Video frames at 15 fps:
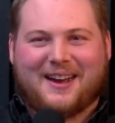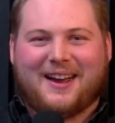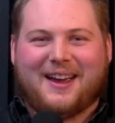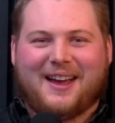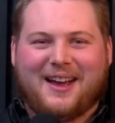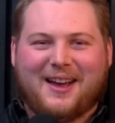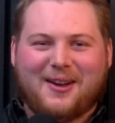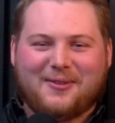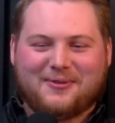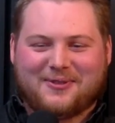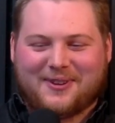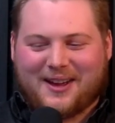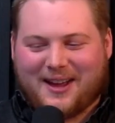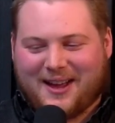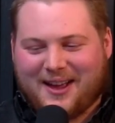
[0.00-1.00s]
I have.
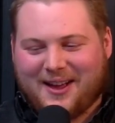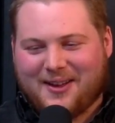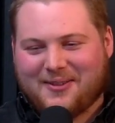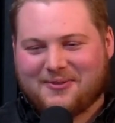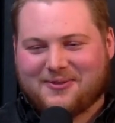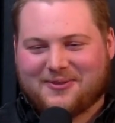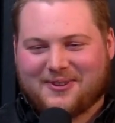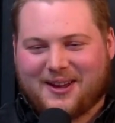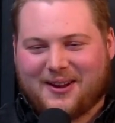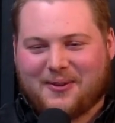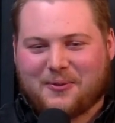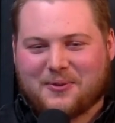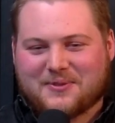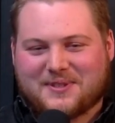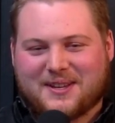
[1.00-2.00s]
I
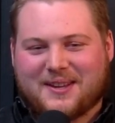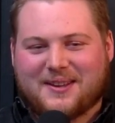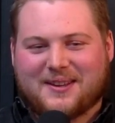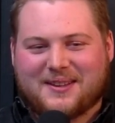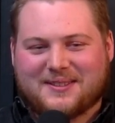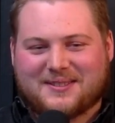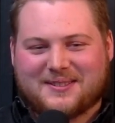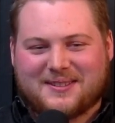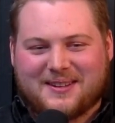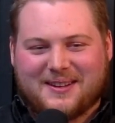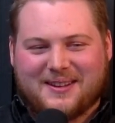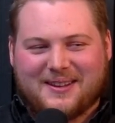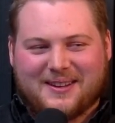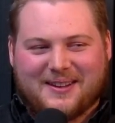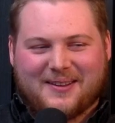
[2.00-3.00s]
will say
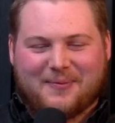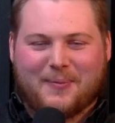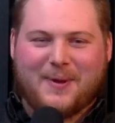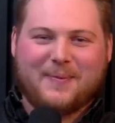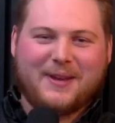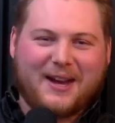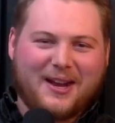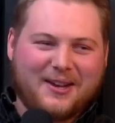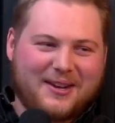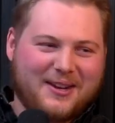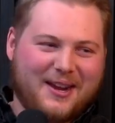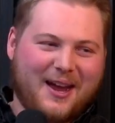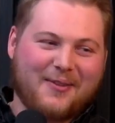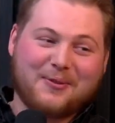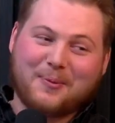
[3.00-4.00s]
maybe I
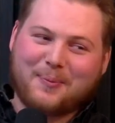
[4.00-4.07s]
didn't have the